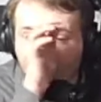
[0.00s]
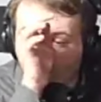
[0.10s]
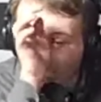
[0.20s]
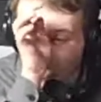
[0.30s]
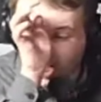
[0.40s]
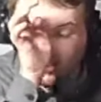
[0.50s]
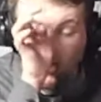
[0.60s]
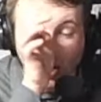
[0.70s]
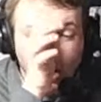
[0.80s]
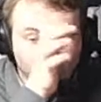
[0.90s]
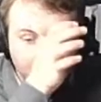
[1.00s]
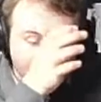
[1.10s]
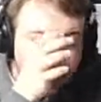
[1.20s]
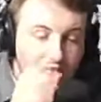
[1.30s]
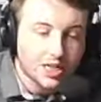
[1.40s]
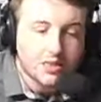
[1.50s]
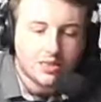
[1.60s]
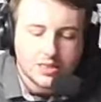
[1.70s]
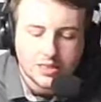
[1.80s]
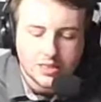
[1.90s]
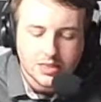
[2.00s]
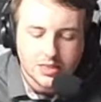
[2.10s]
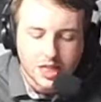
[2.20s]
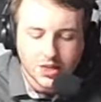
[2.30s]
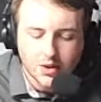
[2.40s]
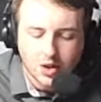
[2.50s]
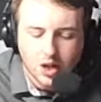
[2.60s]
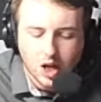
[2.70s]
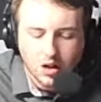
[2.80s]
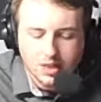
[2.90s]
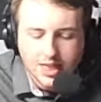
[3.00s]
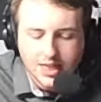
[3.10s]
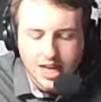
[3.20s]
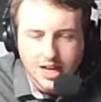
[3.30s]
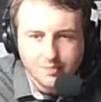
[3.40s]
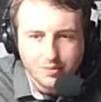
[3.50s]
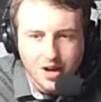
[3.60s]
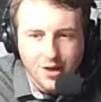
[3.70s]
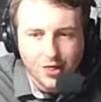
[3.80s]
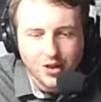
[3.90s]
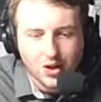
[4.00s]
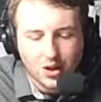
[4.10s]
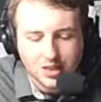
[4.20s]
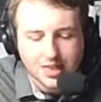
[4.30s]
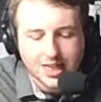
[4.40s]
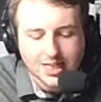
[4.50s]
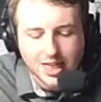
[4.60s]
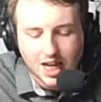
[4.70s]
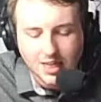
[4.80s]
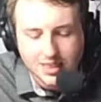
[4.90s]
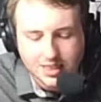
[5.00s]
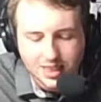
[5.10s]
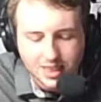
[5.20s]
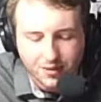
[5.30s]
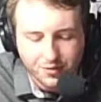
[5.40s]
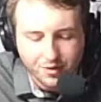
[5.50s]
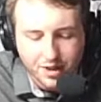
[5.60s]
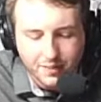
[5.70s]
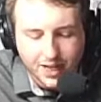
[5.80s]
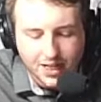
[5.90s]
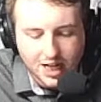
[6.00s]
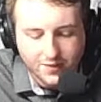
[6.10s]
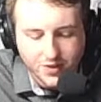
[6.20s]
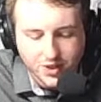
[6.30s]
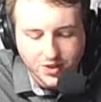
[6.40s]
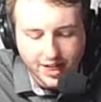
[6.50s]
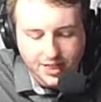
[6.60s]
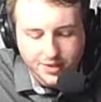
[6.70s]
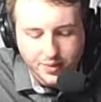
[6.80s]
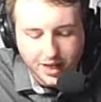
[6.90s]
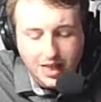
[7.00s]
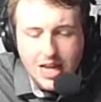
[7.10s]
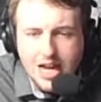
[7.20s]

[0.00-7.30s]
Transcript: more difficult position. So they're all holding their breath and holding their tongues as they come through the back half of the track as well.